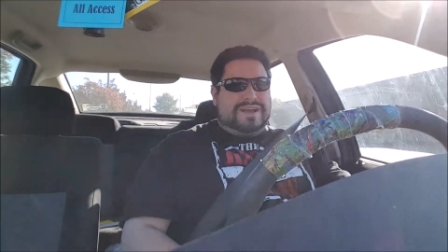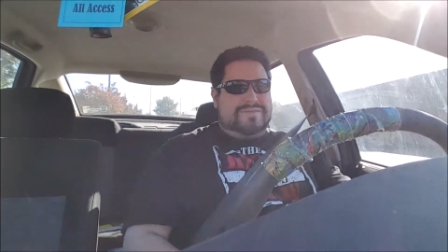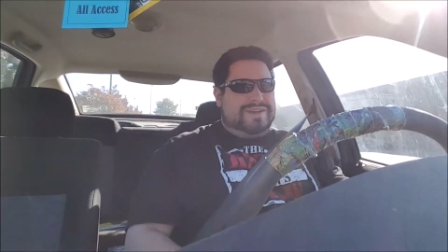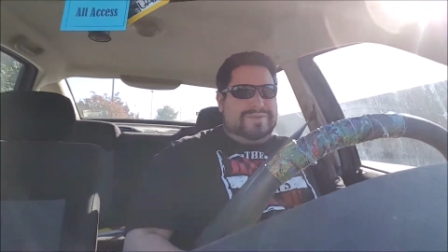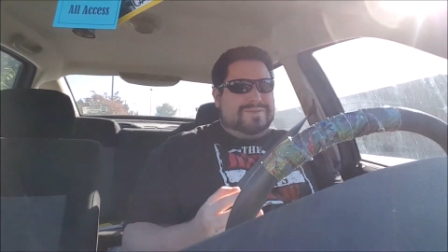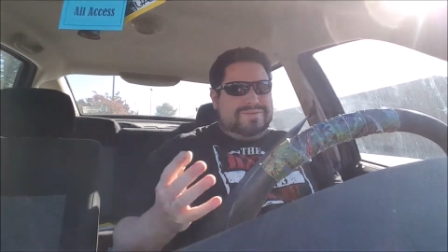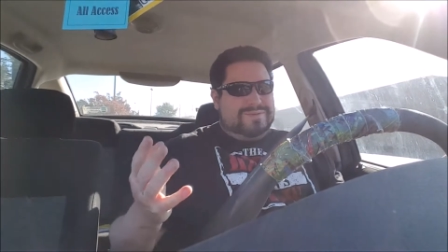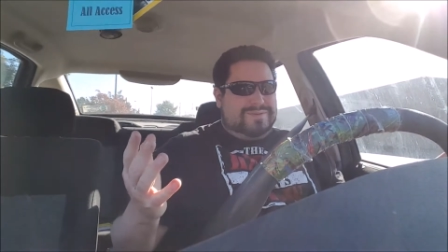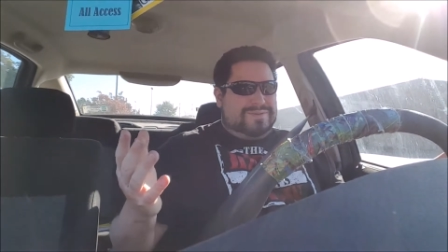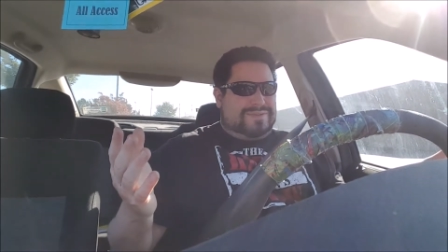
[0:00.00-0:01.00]
I mean, who
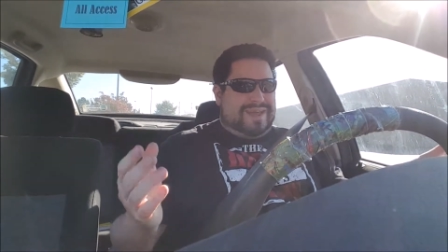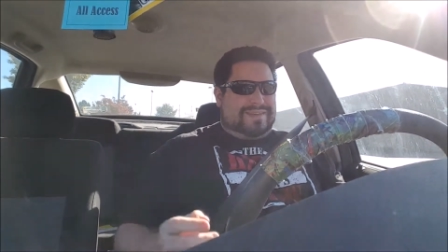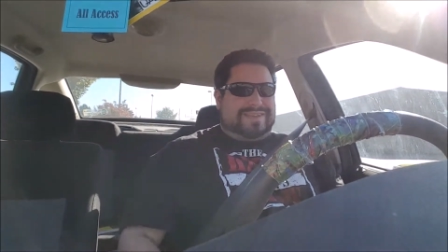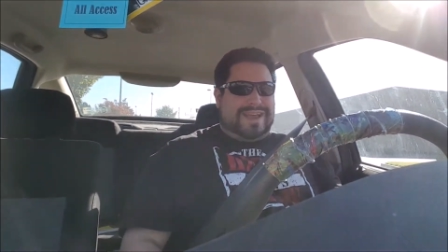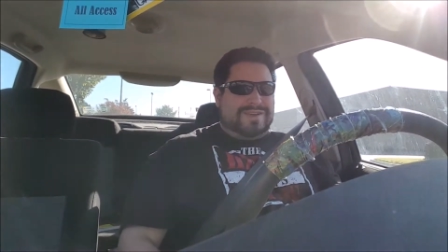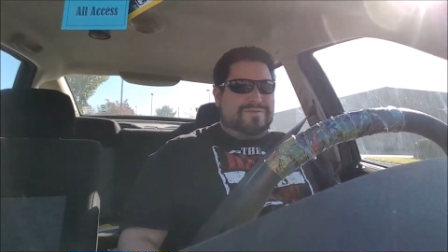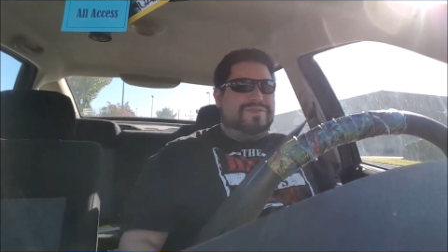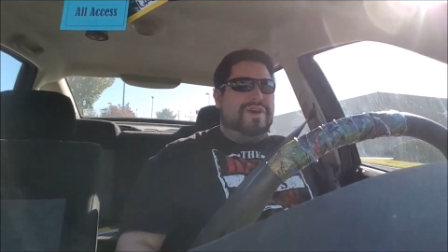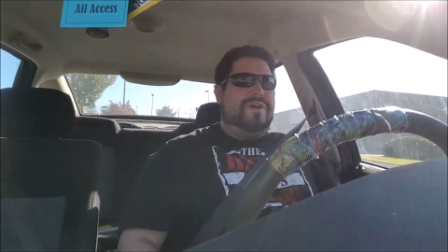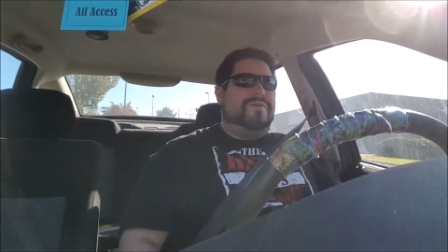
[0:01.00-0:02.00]
who says that? You
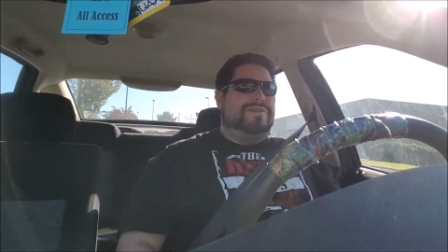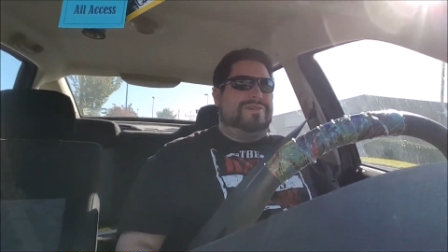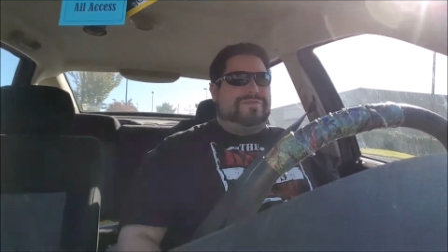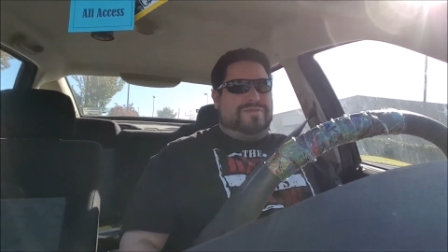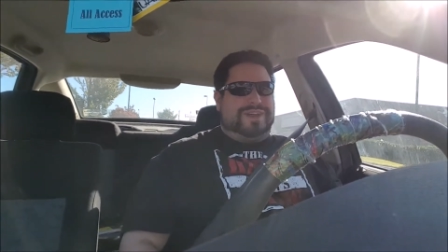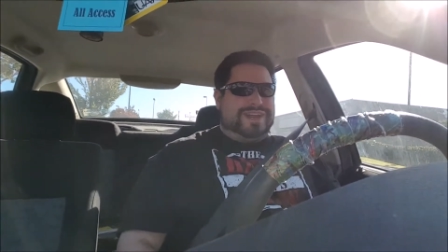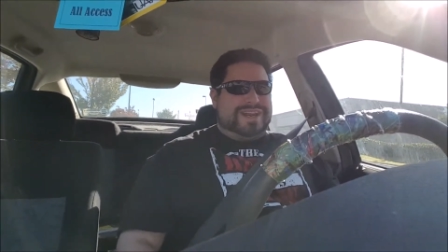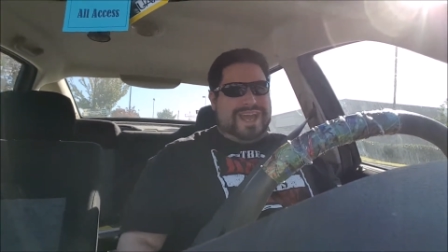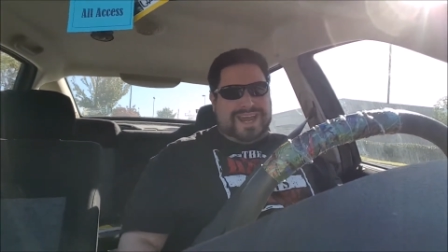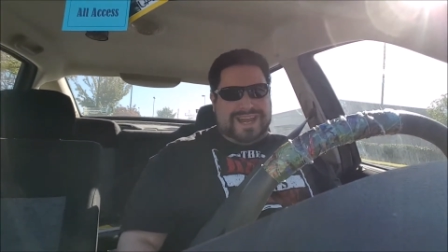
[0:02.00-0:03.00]
know what you're
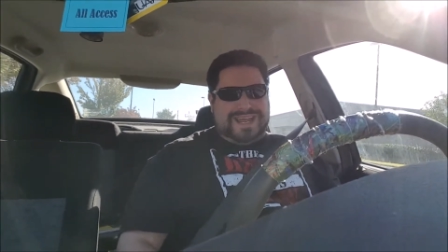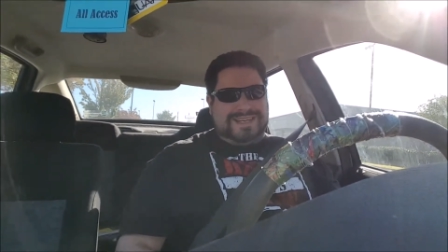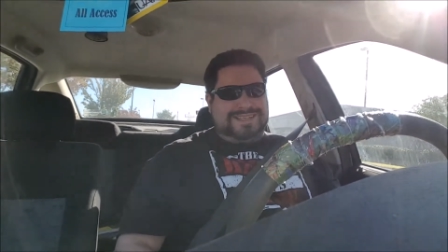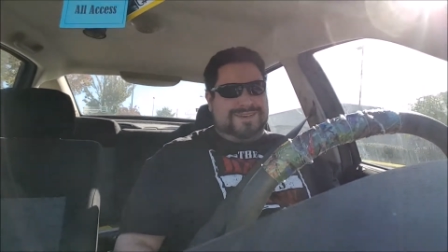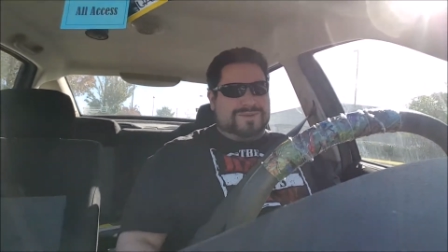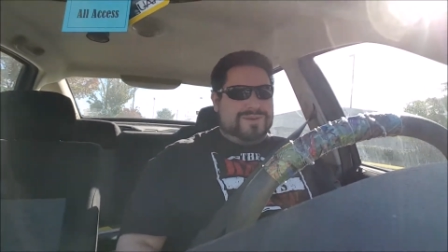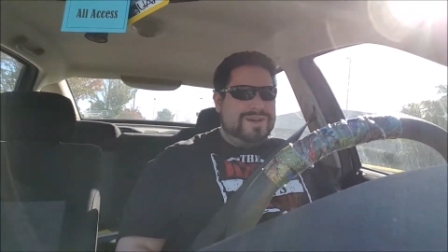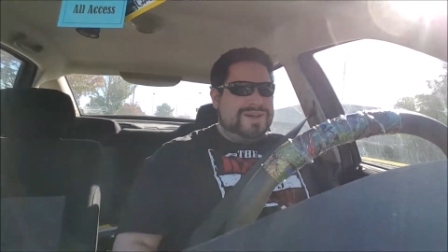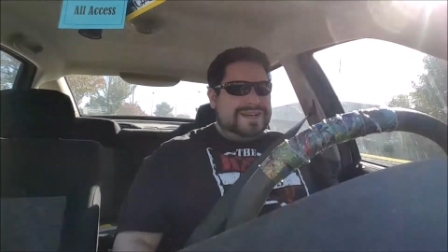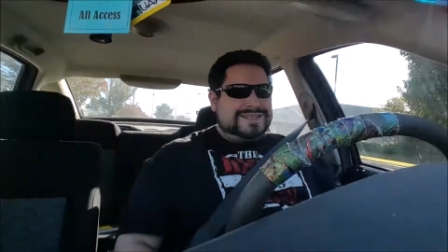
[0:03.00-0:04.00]
freaking getting into.
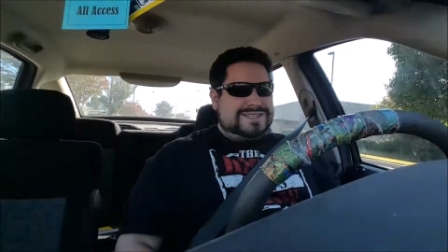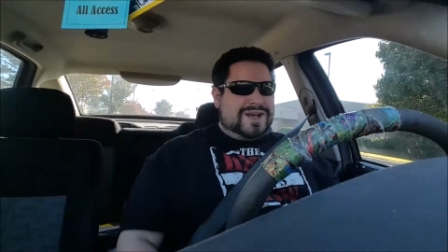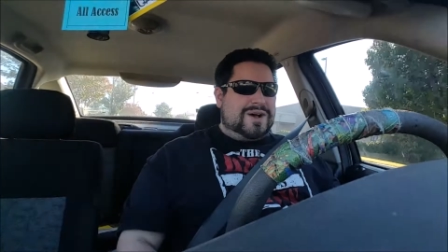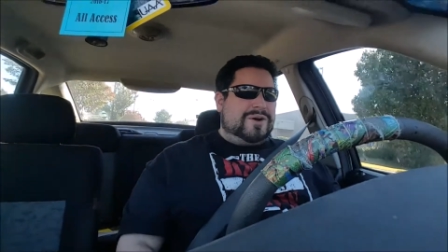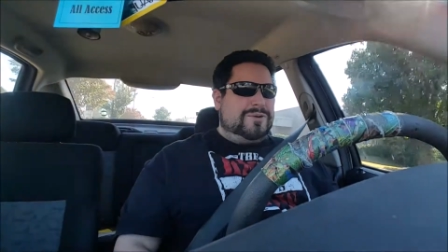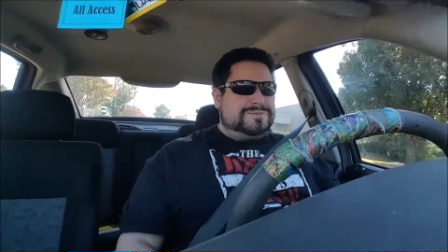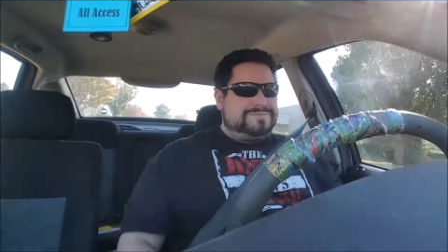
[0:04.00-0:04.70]
So